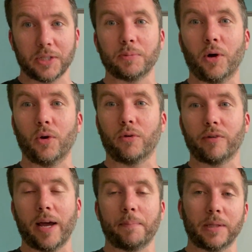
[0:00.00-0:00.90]
small
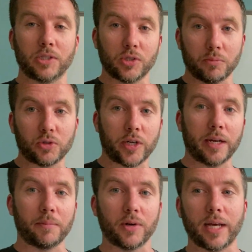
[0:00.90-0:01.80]
overlap in some
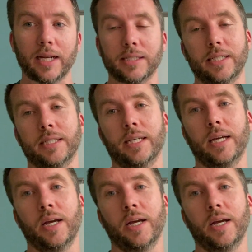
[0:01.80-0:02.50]
training modalities,